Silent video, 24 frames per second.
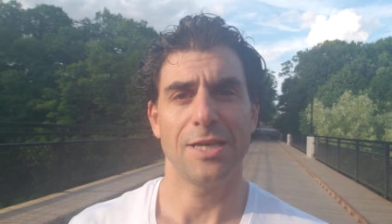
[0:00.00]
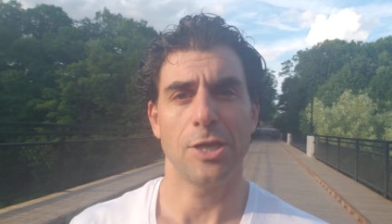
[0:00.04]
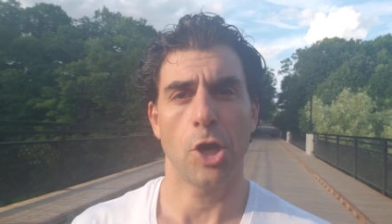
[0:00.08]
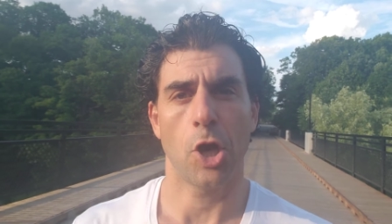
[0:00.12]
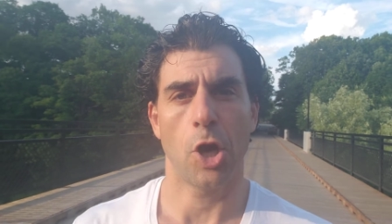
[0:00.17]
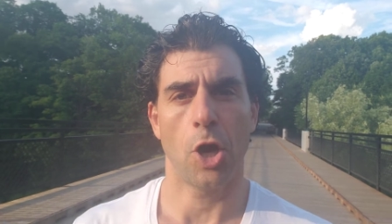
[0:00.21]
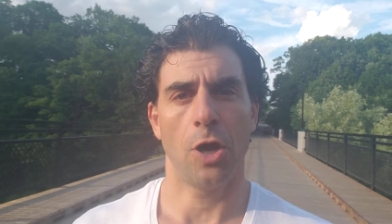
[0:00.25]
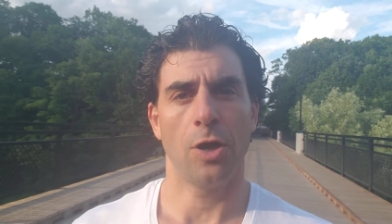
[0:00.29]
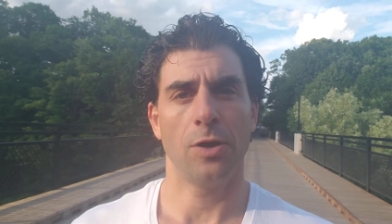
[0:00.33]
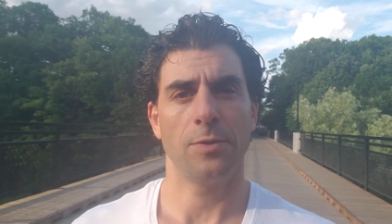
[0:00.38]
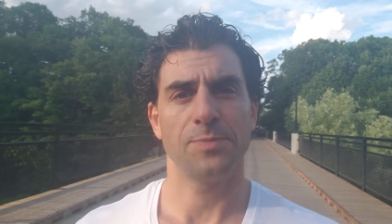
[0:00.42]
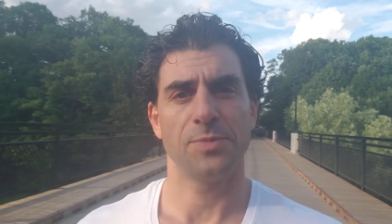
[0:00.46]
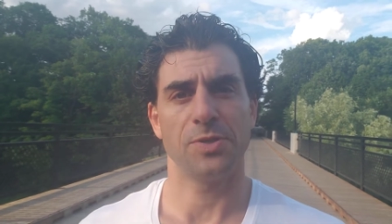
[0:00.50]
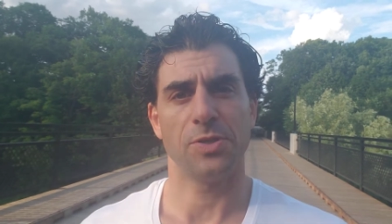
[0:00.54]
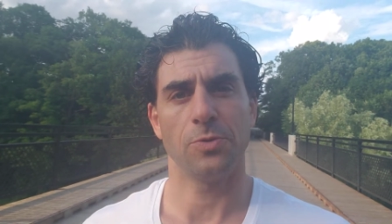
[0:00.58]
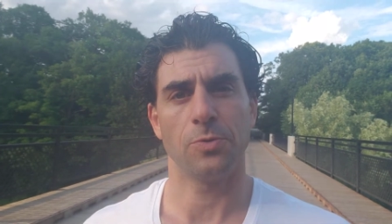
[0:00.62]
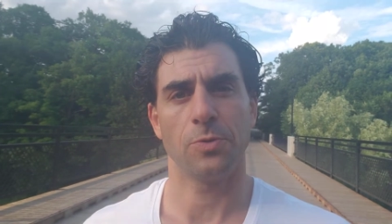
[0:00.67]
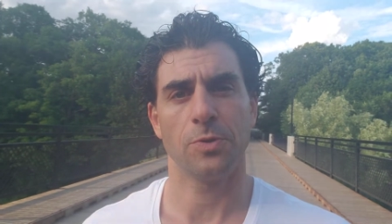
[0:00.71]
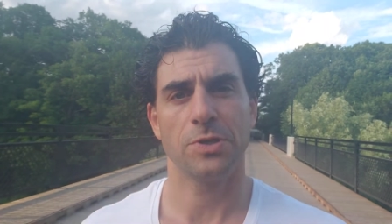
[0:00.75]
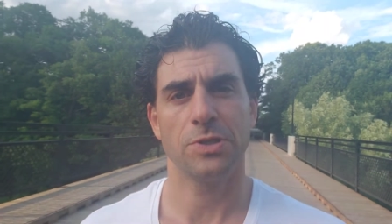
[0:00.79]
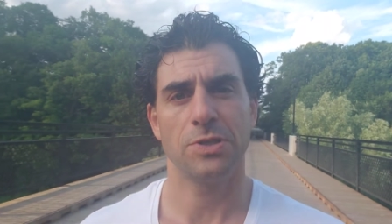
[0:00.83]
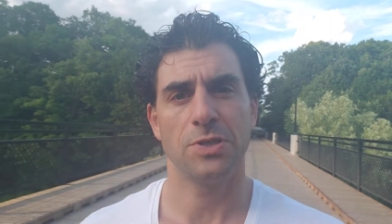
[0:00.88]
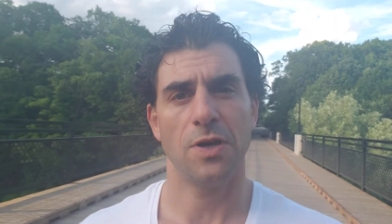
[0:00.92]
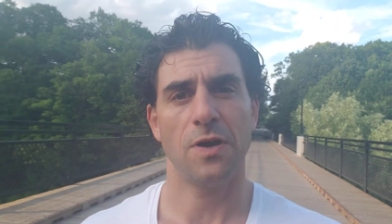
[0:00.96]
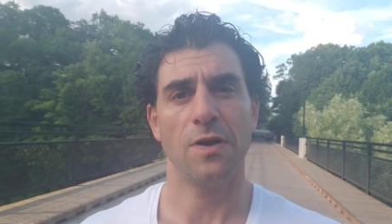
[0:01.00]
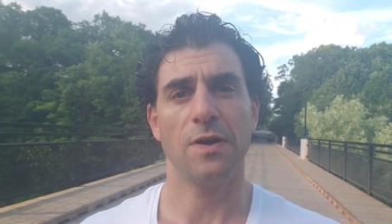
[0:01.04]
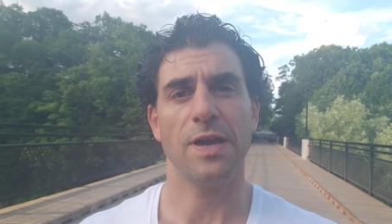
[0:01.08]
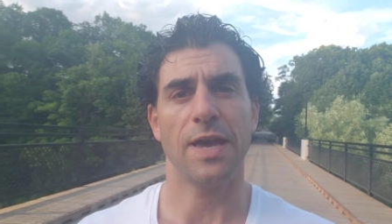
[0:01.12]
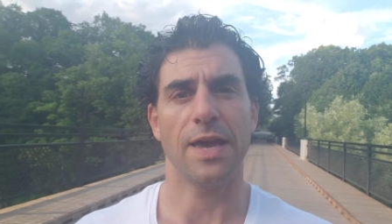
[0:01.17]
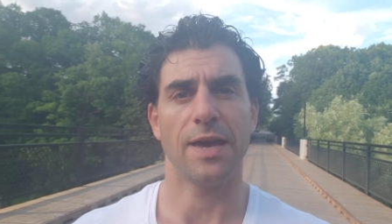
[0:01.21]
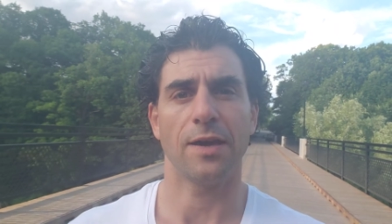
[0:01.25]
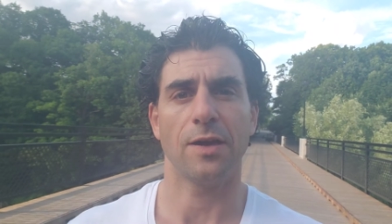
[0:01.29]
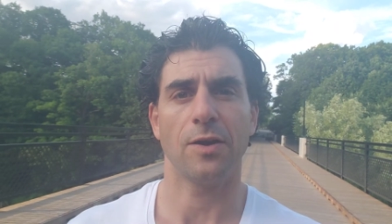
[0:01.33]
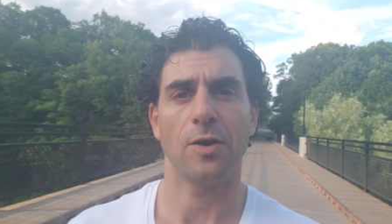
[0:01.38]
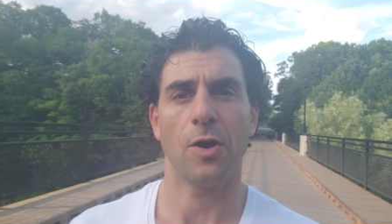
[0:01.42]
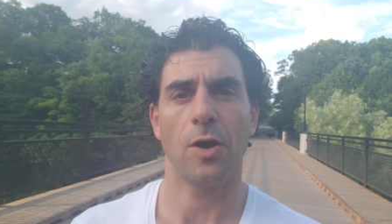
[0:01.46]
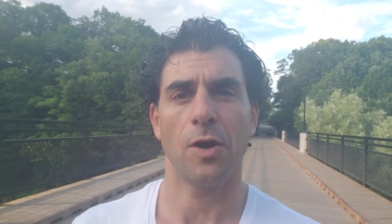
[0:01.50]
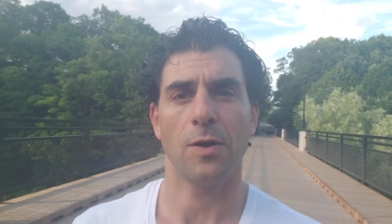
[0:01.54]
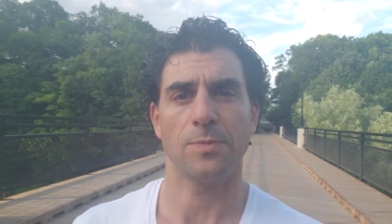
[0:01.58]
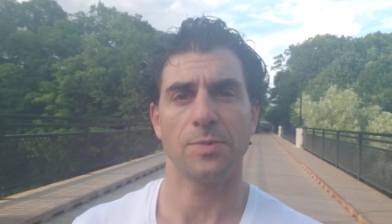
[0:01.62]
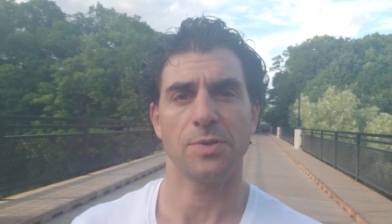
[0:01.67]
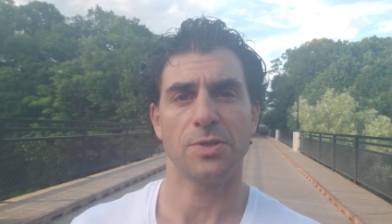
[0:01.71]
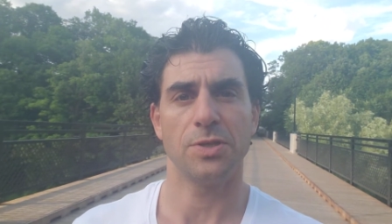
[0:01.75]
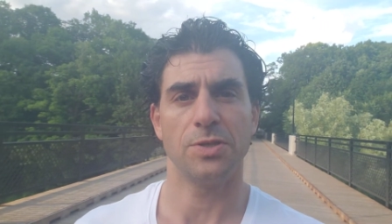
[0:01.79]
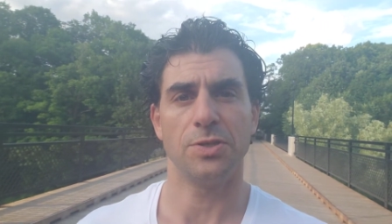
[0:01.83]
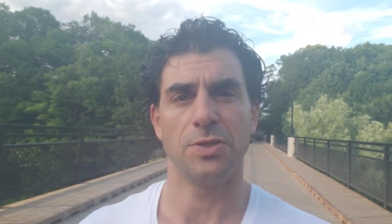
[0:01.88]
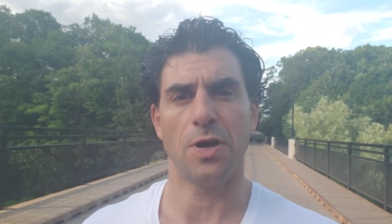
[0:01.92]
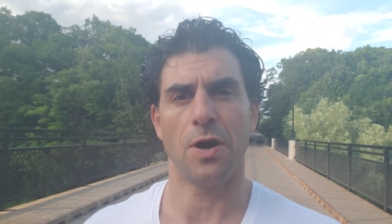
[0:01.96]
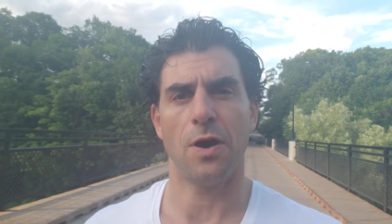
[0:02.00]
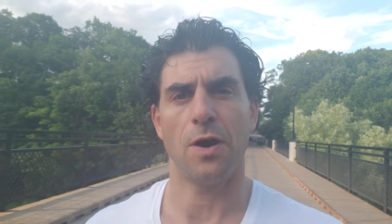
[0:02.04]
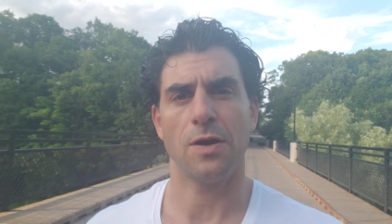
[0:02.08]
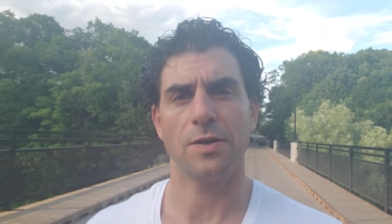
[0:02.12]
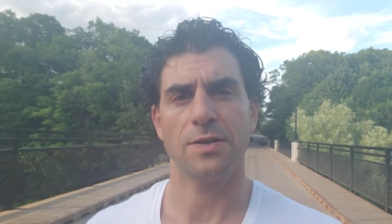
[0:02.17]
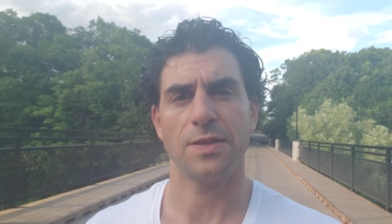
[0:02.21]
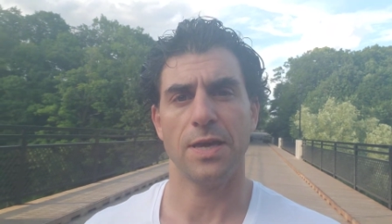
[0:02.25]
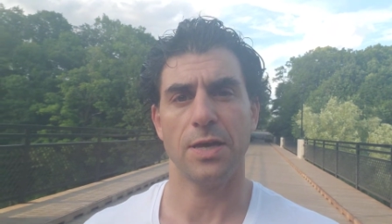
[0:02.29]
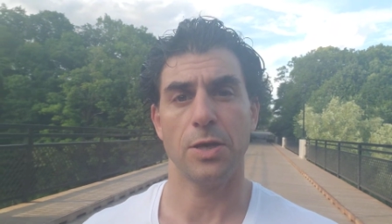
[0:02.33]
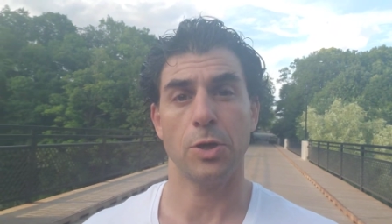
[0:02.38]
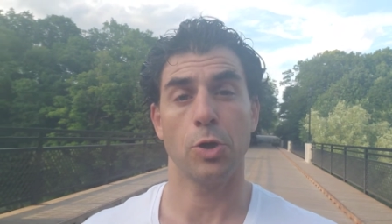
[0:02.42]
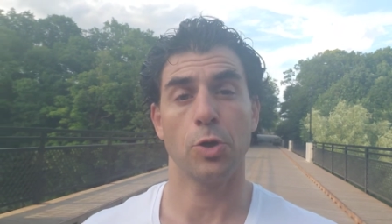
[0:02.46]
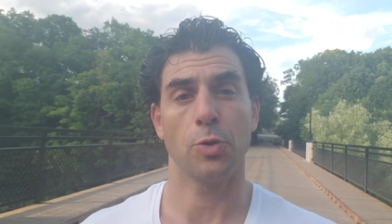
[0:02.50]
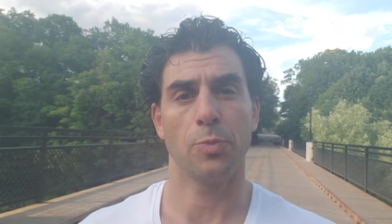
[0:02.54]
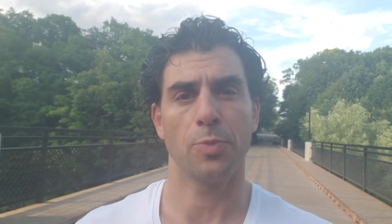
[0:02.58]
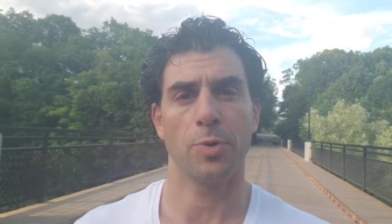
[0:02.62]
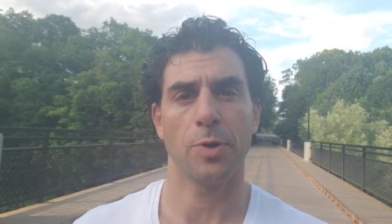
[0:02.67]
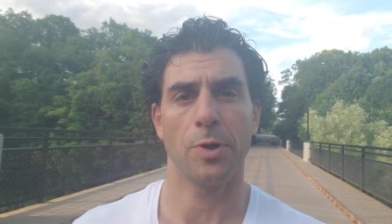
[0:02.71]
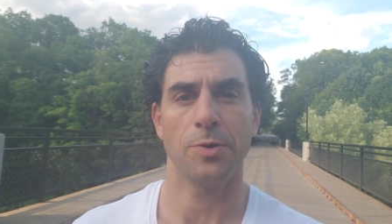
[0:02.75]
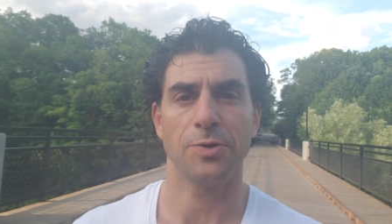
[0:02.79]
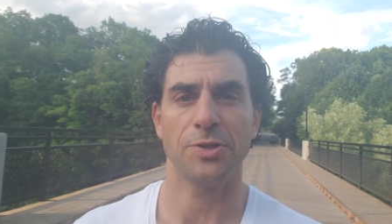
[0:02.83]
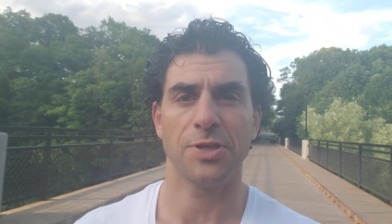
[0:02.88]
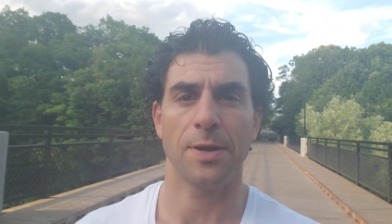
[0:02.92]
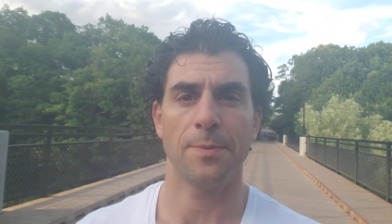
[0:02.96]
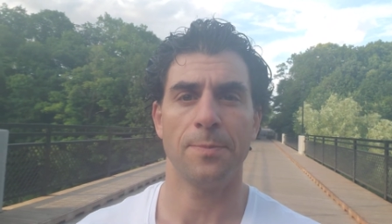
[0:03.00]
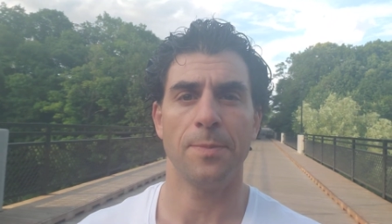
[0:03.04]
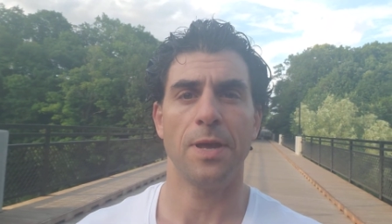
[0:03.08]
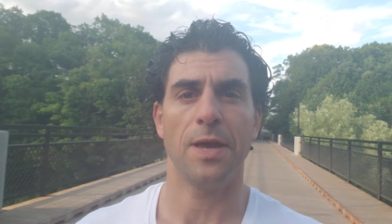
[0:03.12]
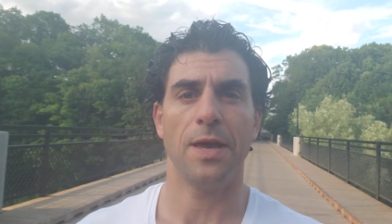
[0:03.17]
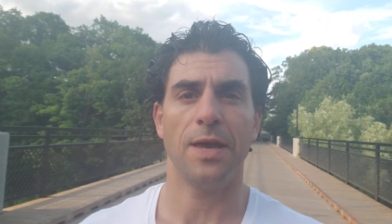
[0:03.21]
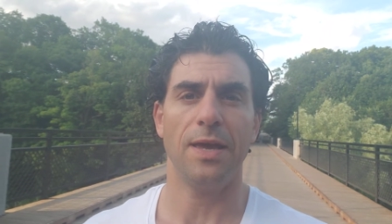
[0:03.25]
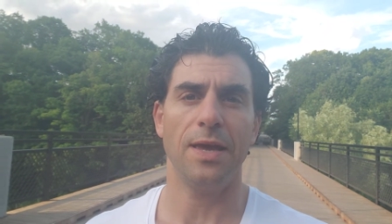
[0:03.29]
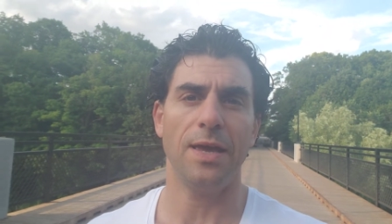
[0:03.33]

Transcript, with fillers: calms your dog and calms the dog that you're approaching.